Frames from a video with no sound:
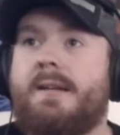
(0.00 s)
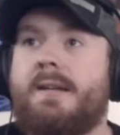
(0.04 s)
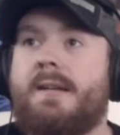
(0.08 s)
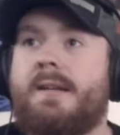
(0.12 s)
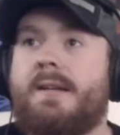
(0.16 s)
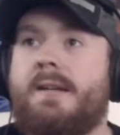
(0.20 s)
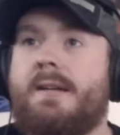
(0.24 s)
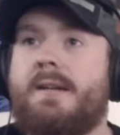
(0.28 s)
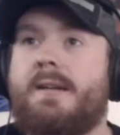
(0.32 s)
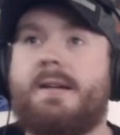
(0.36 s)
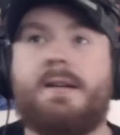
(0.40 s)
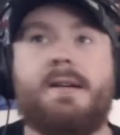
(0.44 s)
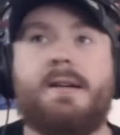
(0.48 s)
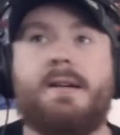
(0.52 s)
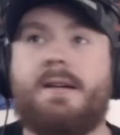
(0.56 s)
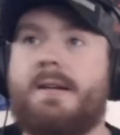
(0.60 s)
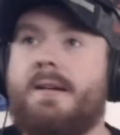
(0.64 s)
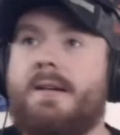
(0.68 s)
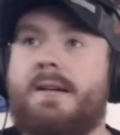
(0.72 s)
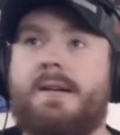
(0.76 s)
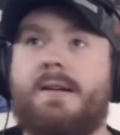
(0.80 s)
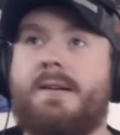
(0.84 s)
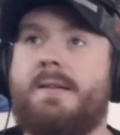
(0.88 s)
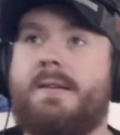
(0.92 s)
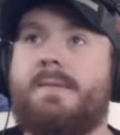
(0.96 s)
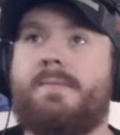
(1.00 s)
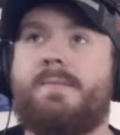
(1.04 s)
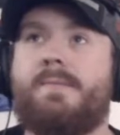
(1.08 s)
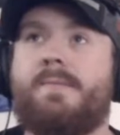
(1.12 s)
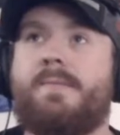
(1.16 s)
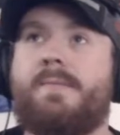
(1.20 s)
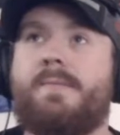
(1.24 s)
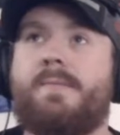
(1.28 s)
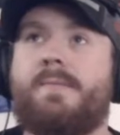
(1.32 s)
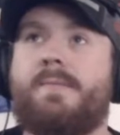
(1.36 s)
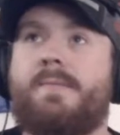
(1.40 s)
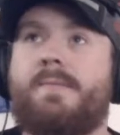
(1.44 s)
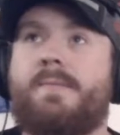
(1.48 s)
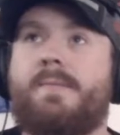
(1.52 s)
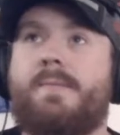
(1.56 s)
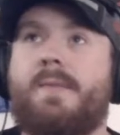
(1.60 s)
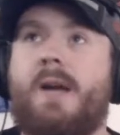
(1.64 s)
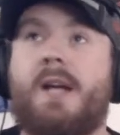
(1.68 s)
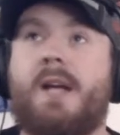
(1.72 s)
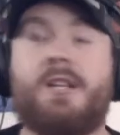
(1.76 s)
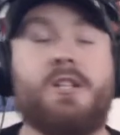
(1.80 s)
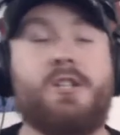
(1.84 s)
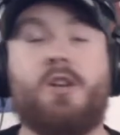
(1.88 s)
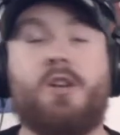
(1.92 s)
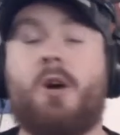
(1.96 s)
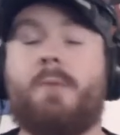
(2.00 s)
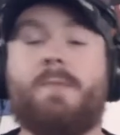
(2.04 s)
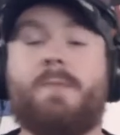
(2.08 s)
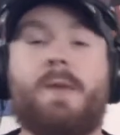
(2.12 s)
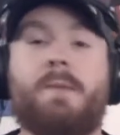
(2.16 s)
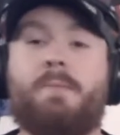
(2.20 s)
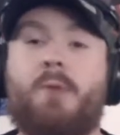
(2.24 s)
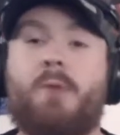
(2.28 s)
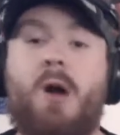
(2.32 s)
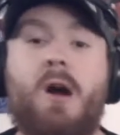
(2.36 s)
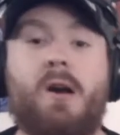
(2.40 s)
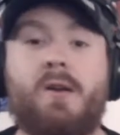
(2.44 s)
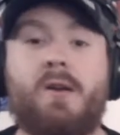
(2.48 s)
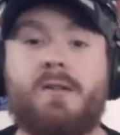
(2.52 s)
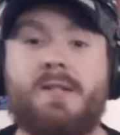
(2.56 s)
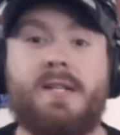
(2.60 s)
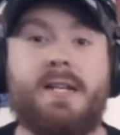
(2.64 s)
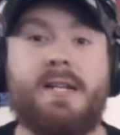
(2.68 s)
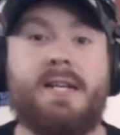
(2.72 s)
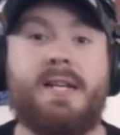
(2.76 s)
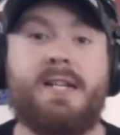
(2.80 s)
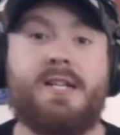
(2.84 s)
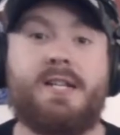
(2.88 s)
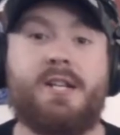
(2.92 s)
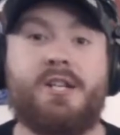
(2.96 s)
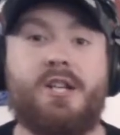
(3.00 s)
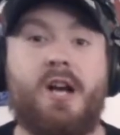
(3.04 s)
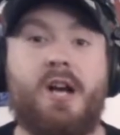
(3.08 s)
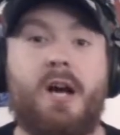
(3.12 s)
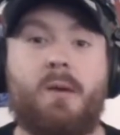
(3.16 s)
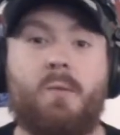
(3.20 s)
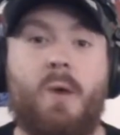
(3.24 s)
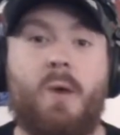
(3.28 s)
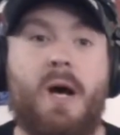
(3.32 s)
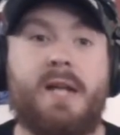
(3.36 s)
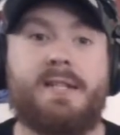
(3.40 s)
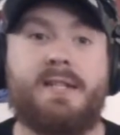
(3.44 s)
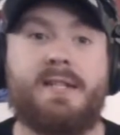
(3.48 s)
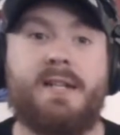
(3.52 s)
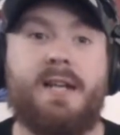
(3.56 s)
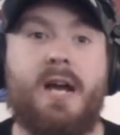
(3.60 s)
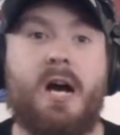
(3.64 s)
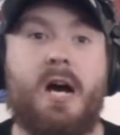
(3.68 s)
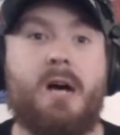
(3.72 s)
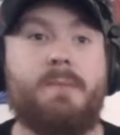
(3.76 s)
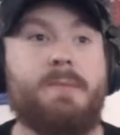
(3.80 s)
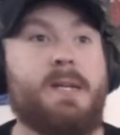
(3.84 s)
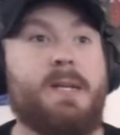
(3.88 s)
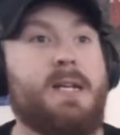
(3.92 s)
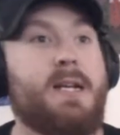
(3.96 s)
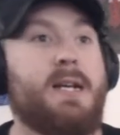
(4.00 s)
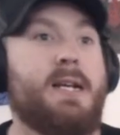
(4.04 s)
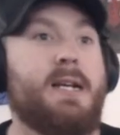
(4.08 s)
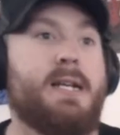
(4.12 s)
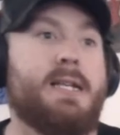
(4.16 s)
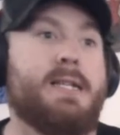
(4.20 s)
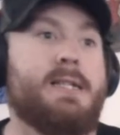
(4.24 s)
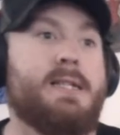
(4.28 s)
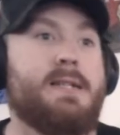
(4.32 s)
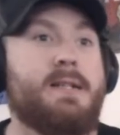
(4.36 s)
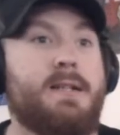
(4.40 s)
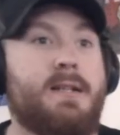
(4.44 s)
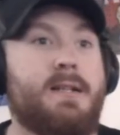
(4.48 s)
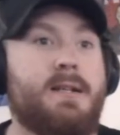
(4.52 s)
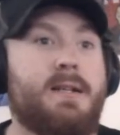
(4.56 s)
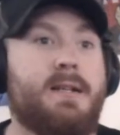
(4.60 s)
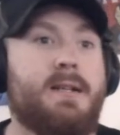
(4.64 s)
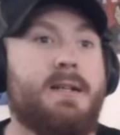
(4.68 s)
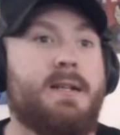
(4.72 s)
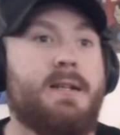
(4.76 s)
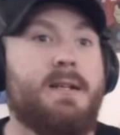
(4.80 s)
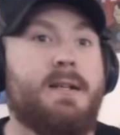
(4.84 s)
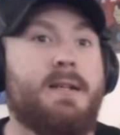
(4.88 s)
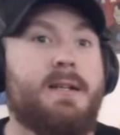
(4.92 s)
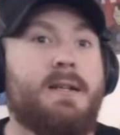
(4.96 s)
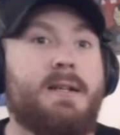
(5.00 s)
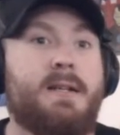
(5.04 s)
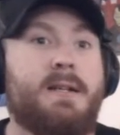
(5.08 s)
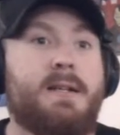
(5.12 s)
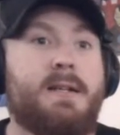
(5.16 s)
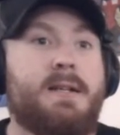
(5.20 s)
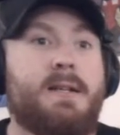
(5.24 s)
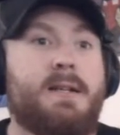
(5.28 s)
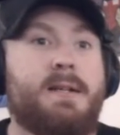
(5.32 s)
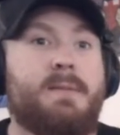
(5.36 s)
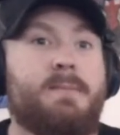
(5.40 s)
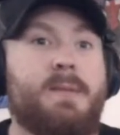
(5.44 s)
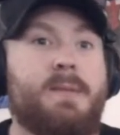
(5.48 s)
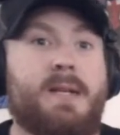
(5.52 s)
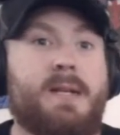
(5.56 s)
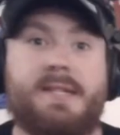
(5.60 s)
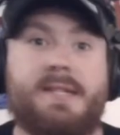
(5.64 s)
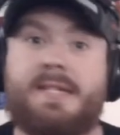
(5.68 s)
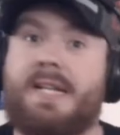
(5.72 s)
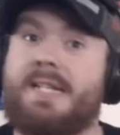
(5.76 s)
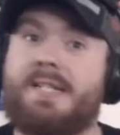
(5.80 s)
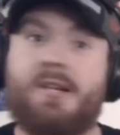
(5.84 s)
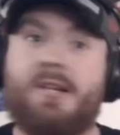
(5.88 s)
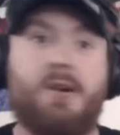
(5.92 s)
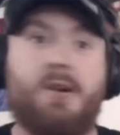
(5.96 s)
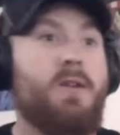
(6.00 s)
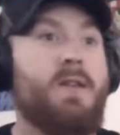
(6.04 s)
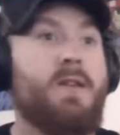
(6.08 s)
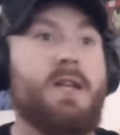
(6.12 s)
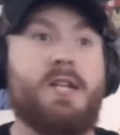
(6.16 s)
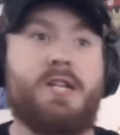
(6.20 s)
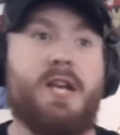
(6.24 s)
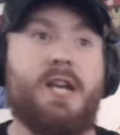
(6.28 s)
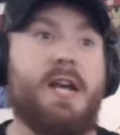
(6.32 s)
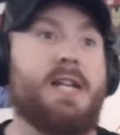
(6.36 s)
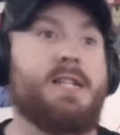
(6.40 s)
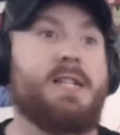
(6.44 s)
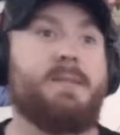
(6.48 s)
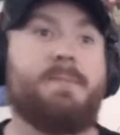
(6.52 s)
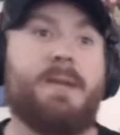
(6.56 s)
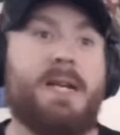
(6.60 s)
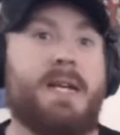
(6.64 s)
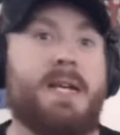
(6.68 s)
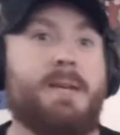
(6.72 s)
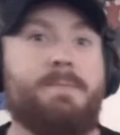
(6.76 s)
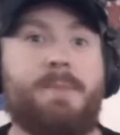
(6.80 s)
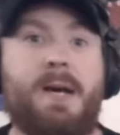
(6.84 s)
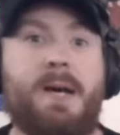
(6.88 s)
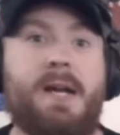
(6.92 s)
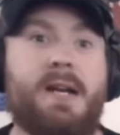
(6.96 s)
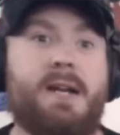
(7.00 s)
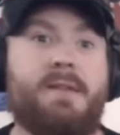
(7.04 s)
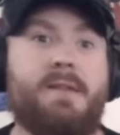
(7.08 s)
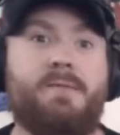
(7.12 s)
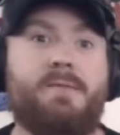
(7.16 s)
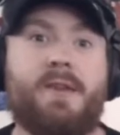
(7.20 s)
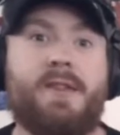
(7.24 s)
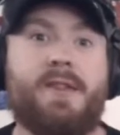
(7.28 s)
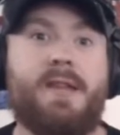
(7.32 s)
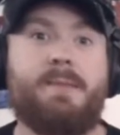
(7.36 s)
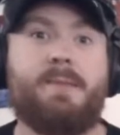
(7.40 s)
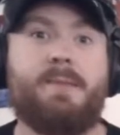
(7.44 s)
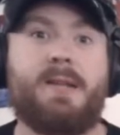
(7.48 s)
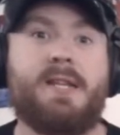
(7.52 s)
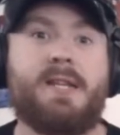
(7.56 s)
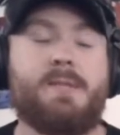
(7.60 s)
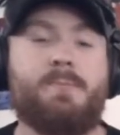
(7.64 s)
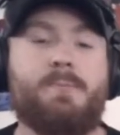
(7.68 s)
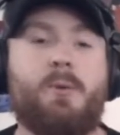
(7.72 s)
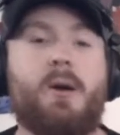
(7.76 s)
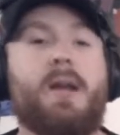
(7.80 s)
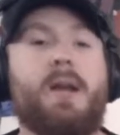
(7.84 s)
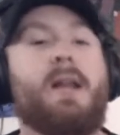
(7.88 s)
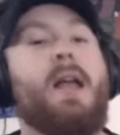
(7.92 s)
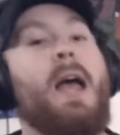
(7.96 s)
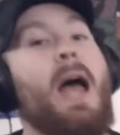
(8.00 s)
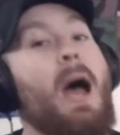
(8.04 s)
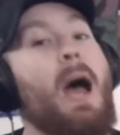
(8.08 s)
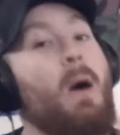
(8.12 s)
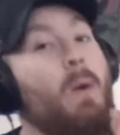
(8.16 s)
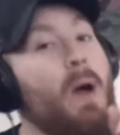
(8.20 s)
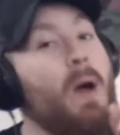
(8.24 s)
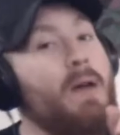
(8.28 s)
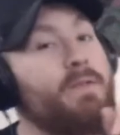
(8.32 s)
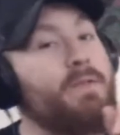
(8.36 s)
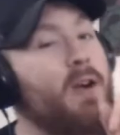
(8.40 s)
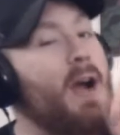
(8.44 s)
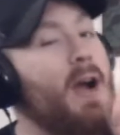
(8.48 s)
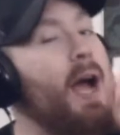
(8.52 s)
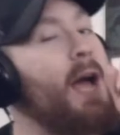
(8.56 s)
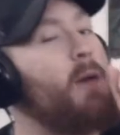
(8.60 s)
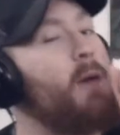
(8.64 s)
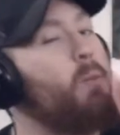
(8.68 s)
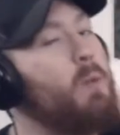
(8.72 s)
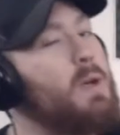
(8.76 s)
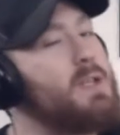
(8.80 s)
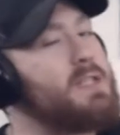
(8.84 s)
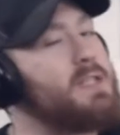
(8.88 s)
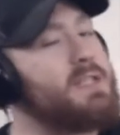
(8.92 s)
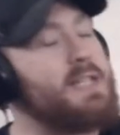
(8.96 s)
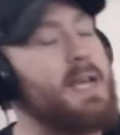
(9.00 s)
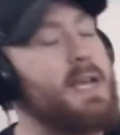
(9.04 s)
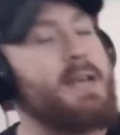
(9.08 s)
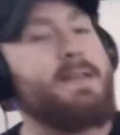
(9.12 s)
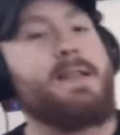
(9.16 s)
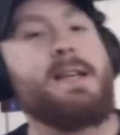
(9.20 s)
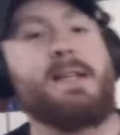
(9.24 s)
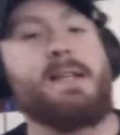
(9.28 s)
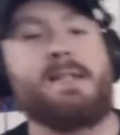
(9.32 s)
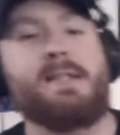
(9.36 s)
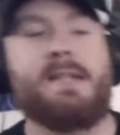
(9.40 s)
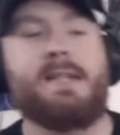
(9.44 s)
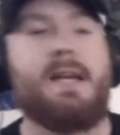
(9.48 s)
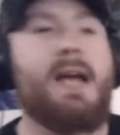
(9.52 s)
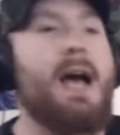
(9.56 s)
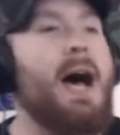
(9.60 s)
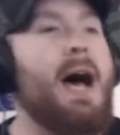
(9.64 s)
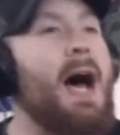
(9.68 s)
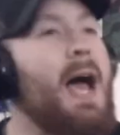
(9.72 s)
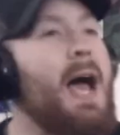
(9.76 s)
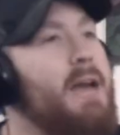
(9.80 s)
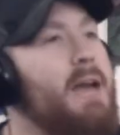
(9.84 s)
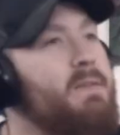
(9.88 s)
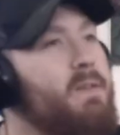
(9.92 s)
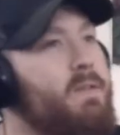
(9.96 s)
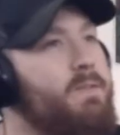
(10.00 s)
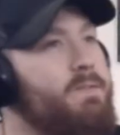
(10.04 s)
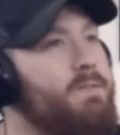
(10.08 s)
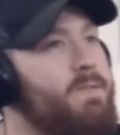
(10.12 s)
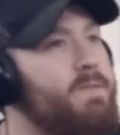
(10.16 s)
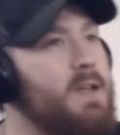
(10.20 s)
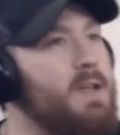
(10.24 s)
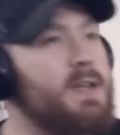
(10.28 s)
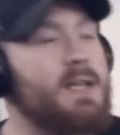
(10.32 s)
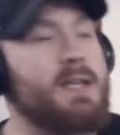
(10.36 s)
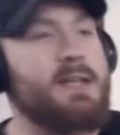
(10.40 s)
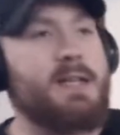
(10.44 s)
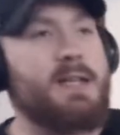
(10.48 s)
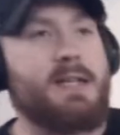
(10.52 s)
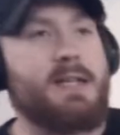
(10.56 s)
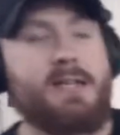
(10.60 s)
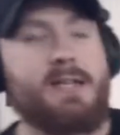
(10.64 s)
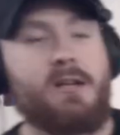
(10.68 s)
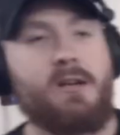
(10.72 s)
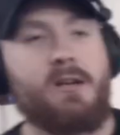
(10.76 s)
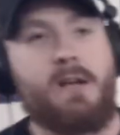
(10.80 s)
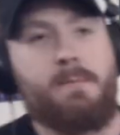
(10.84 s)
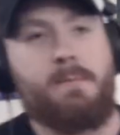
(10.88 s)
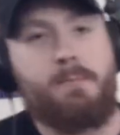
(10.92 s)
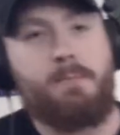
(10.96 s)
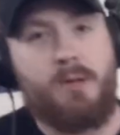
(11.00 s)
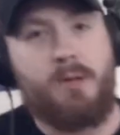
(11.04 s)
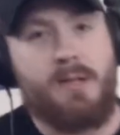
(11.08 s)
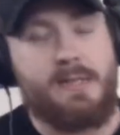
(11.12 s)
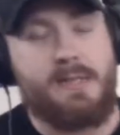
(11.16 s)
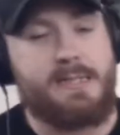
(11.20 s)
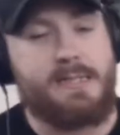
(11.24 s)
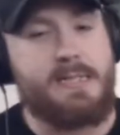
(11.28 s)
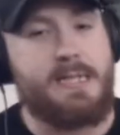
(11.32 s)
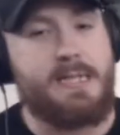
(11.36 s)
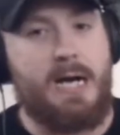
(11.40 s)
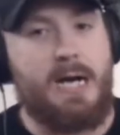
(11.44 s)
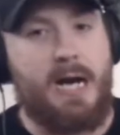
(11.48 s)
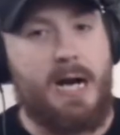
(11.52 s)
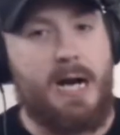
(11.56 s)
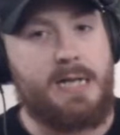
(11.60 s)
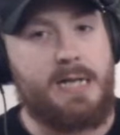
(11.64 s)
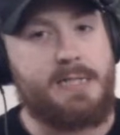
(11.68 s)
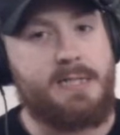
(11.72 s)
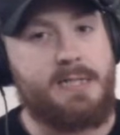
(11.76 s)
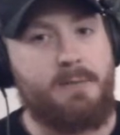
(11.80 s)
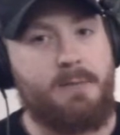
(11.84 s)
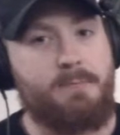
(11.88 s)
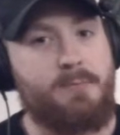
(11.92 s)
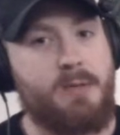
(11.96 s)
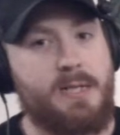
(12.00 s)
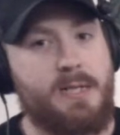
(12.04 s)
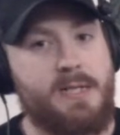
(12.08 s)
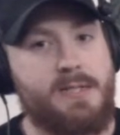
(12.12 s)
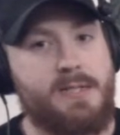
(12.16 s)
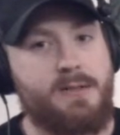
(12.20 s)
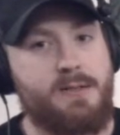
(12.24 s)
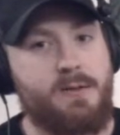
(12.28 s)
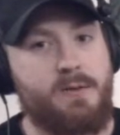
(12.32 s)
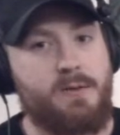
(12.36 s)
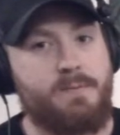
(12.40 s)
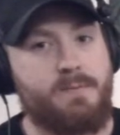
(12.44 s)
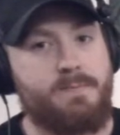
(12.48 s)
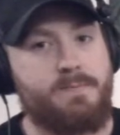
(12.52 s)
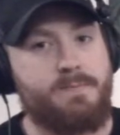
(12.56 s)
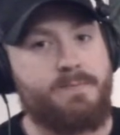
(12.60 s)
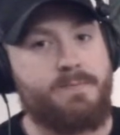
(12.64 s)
I just hope the Broncos can get Deshaun Watson now because that's our only chance of being competitive with them at this point. However, I will say this. I have a feeling that they're going to pull a Seahawks here pretty soon.